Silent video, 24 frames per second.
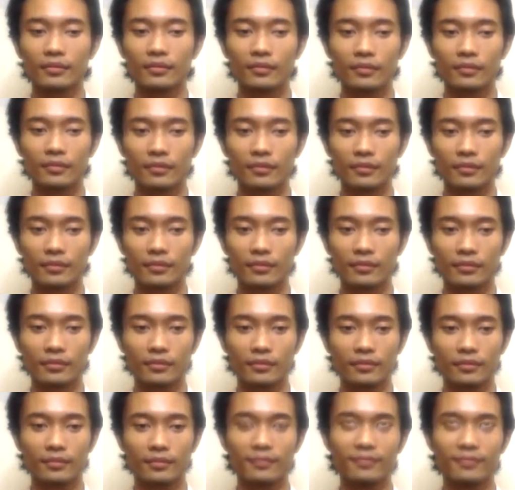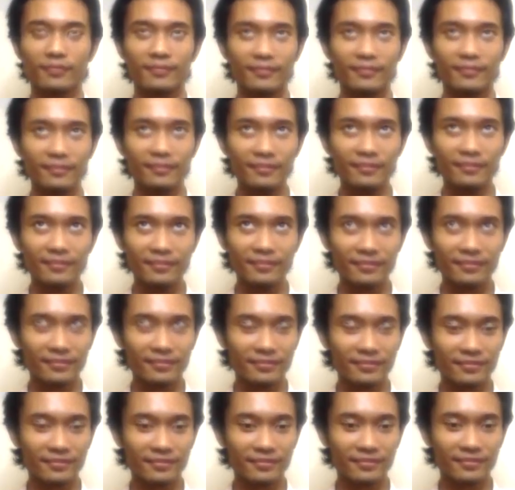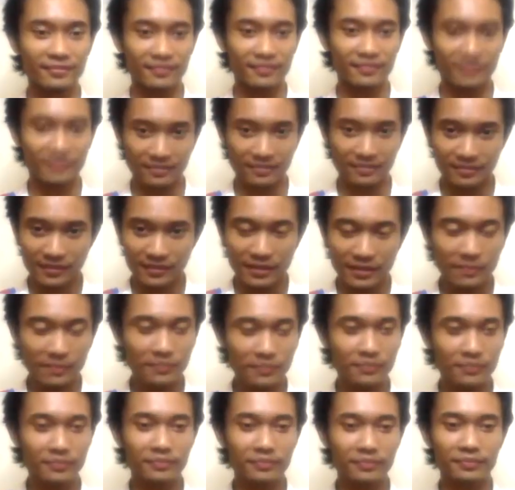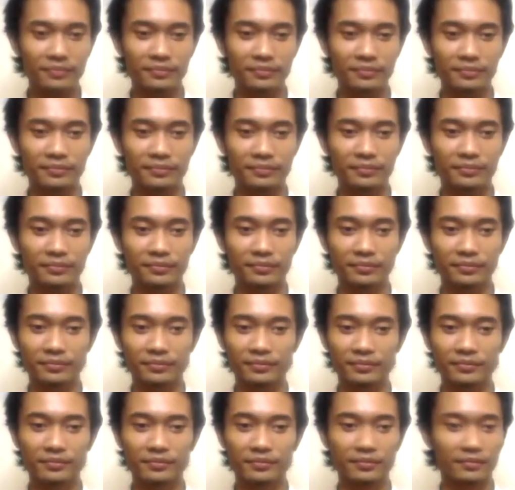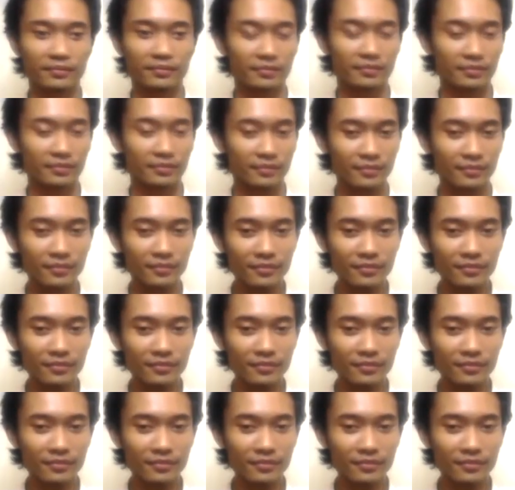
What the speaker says: The person shown says nothing.